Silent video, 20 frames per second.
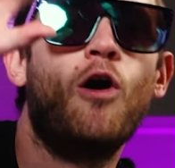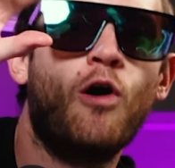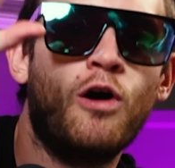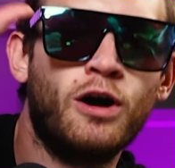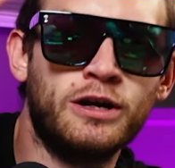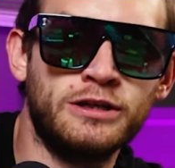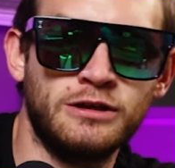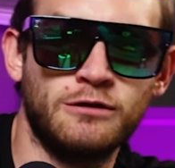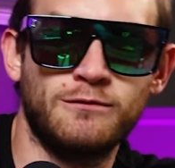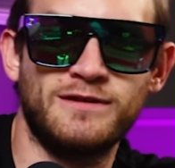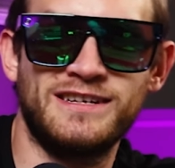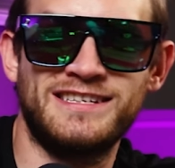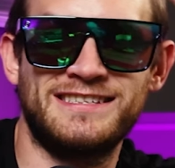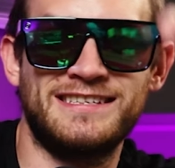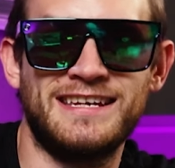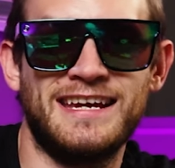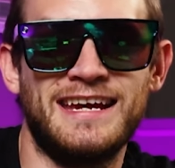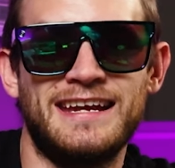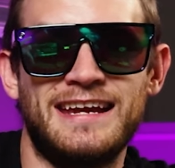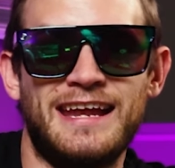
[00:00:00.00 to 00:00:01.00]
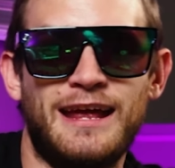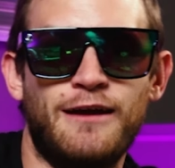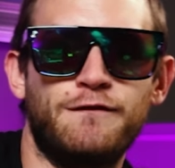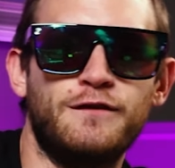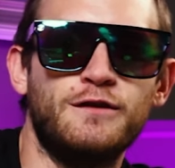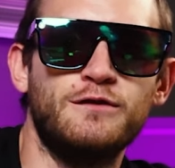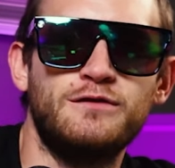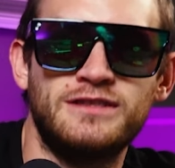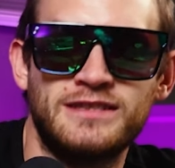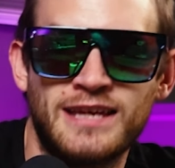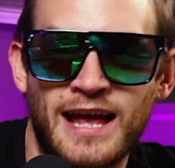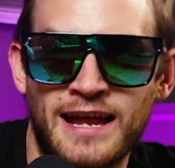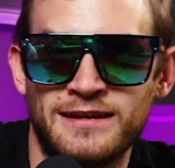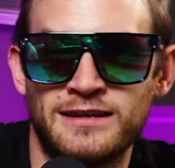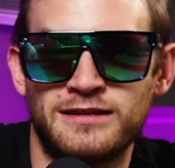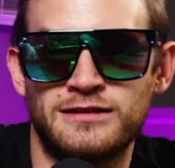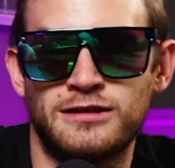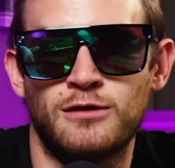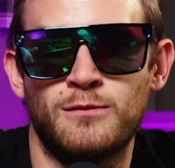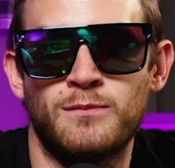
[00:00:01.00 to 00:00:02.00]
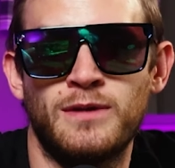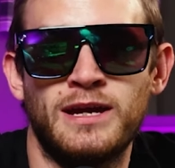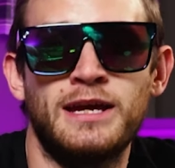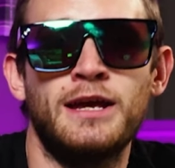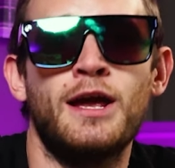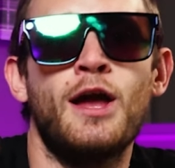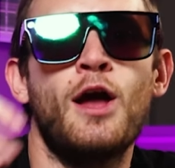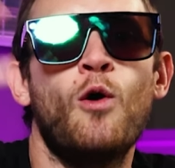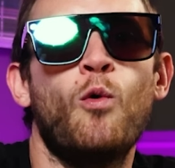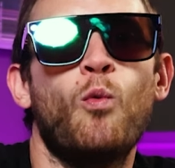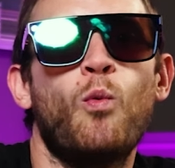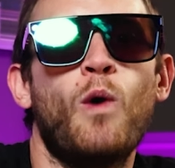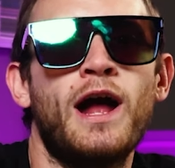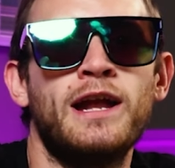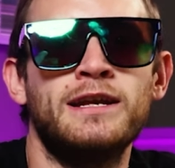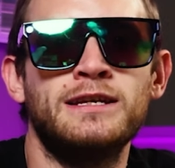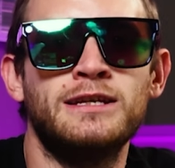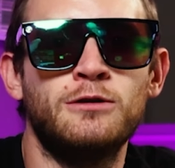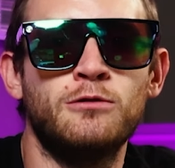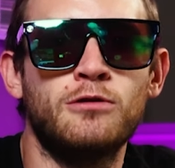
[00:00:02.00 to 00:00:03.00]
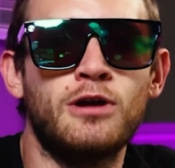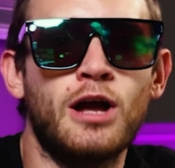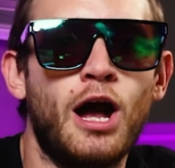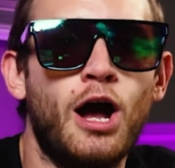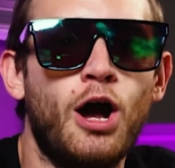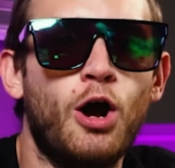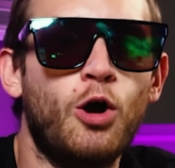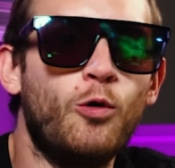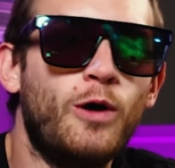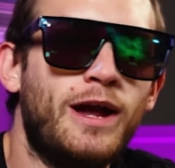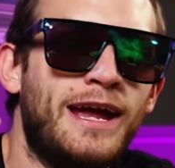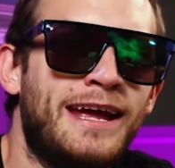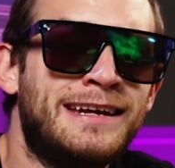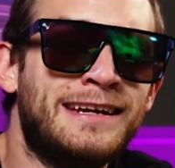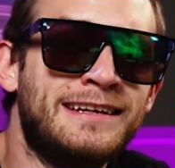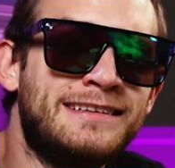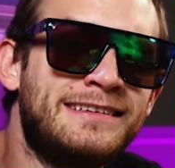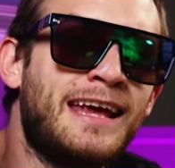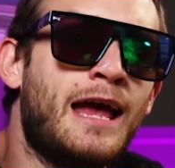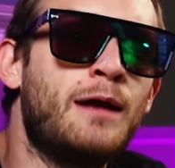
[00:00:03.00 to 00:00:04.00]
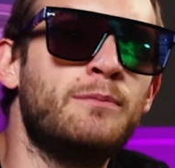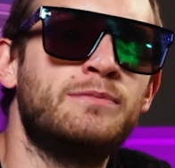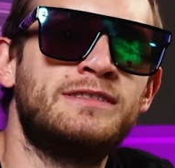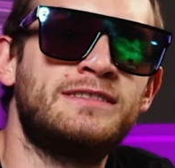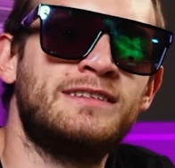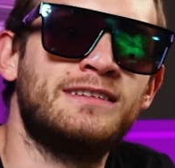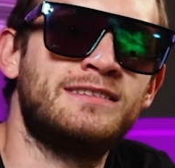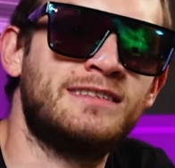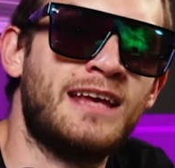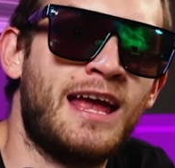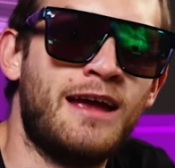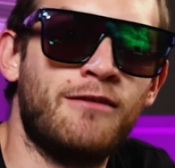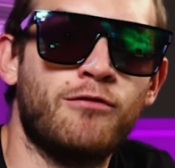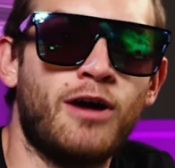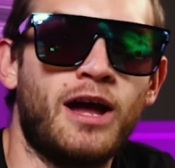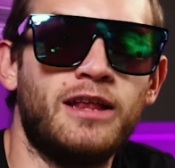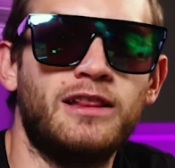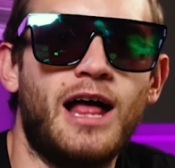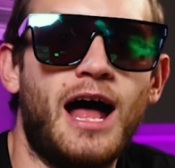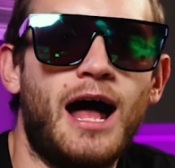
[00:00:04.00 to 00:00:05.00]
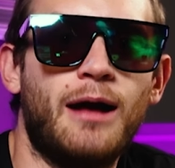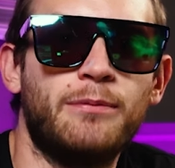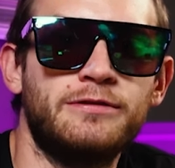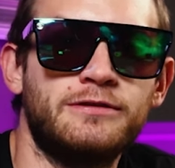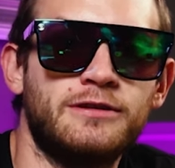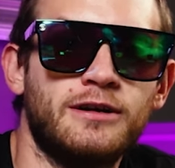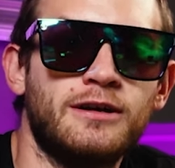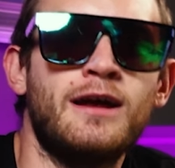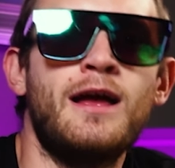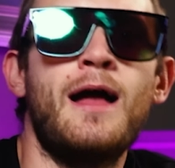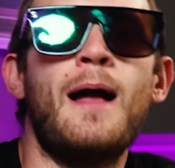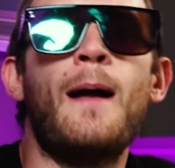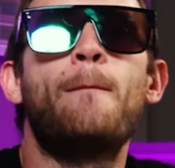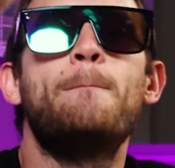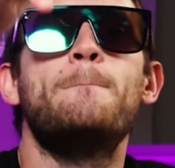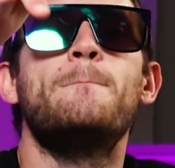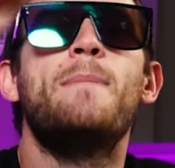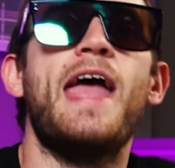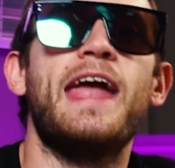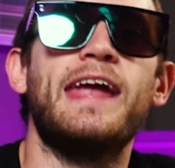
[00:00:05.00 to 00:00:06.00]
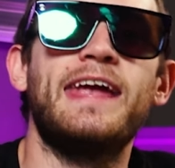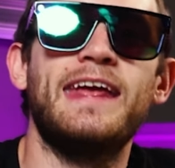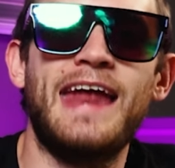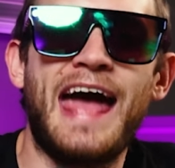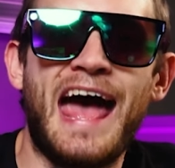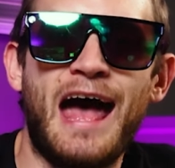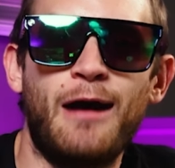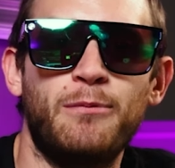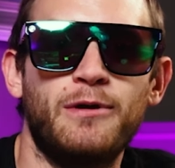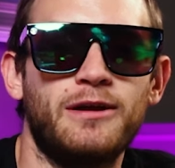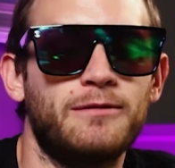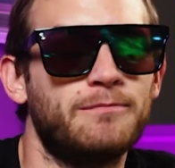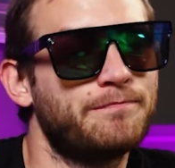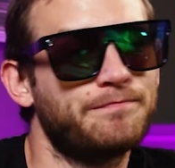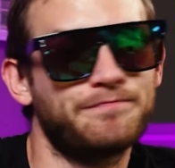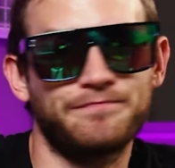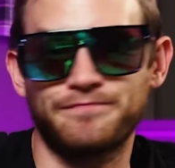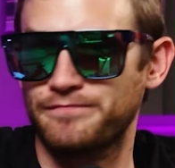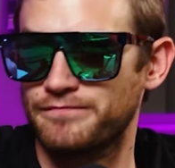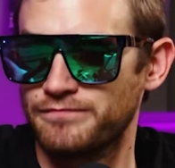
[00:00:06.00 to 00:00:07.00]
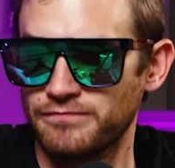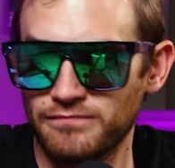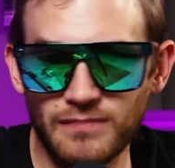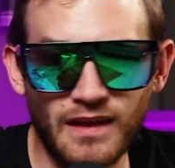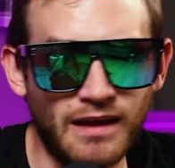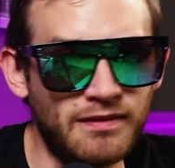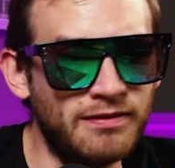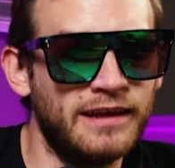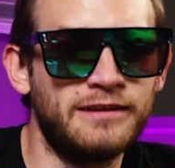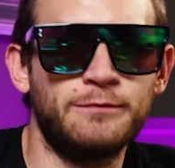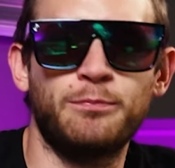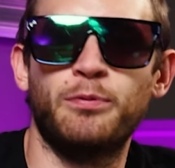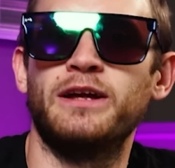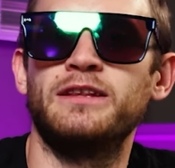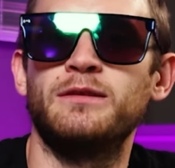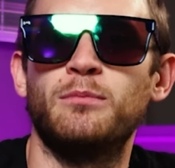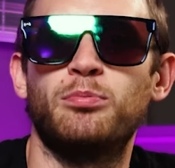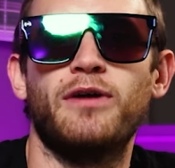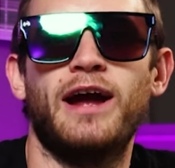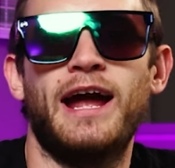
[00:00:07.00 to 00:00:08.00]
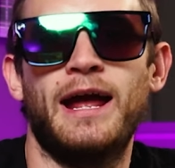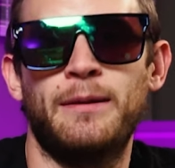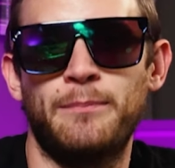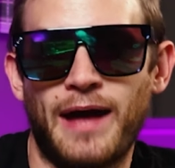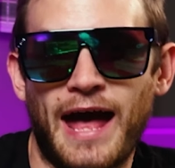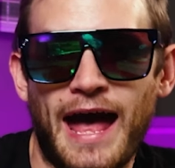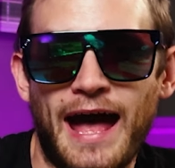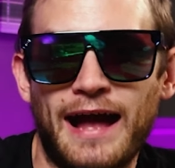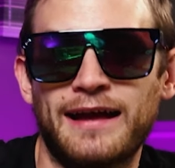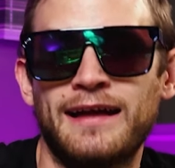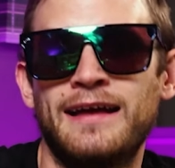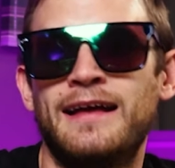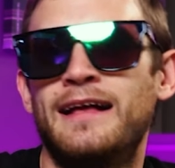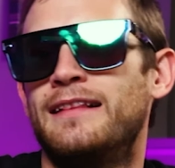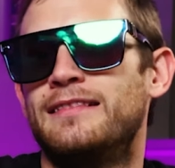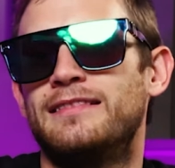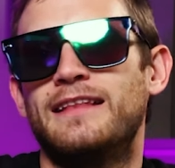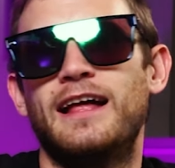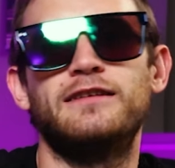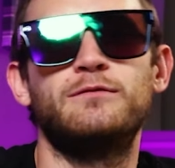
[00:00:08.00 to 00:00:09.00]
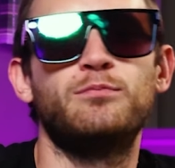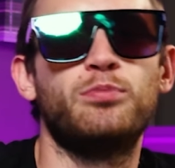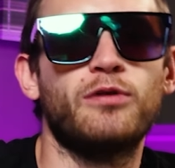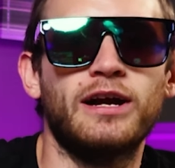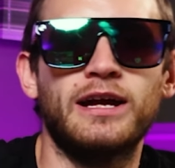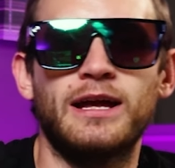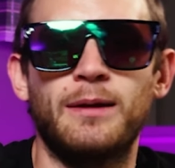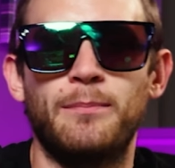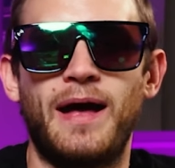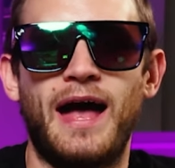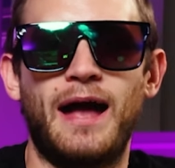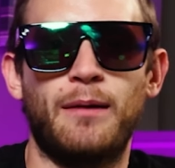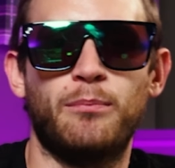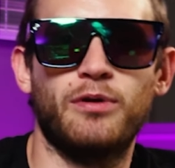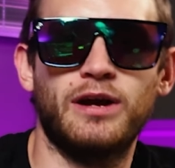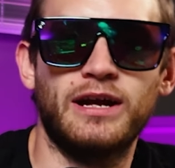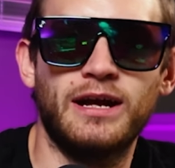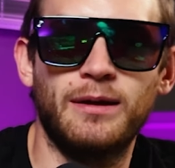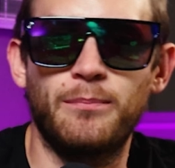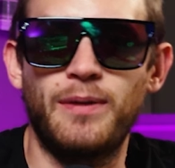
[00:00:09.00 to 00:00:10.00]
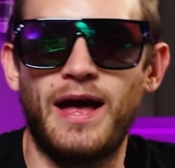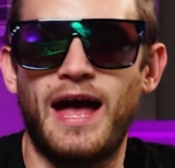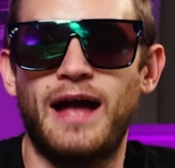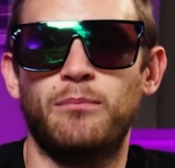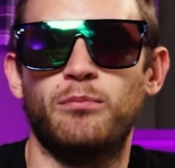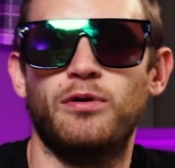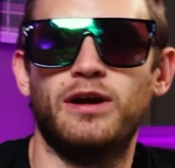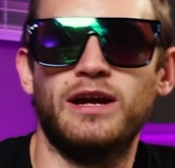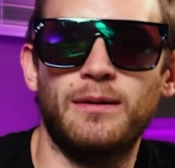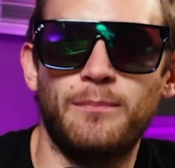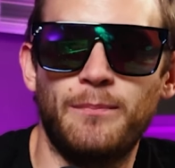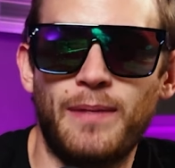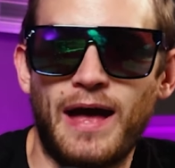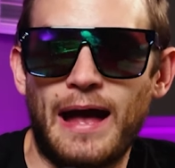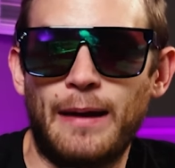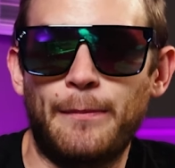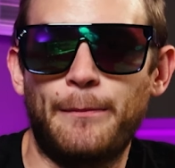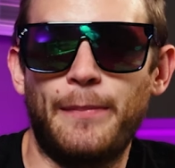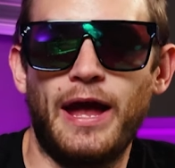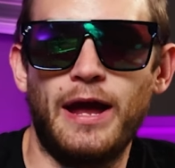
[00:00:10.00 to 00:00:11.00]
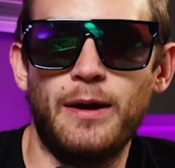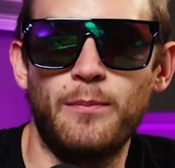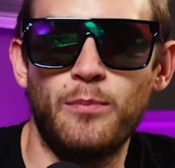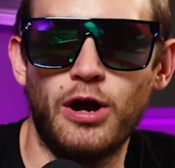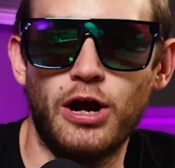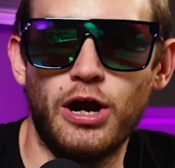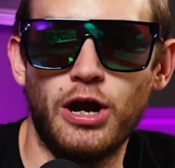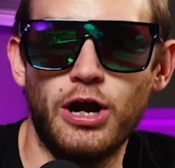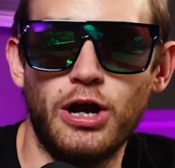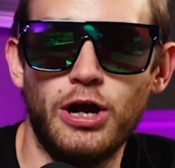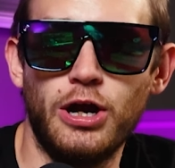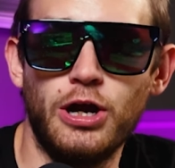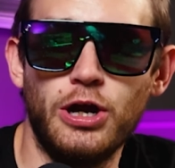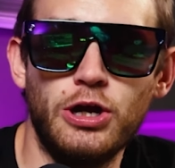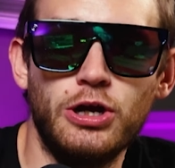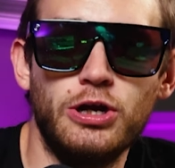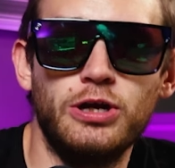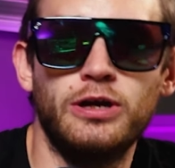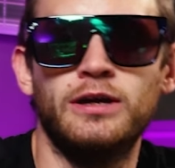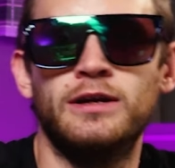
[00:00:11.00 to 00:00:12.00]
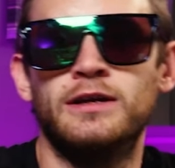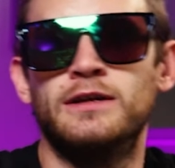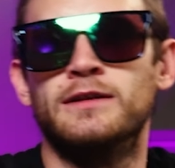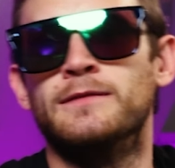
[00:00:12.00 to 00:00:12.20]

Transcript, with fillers: on your receipt if you send it to me when you go in attempts to save Red Lobster. Make it happen. Let's bring the brand back. Let's bring it back, bring it back, bring it back, baby.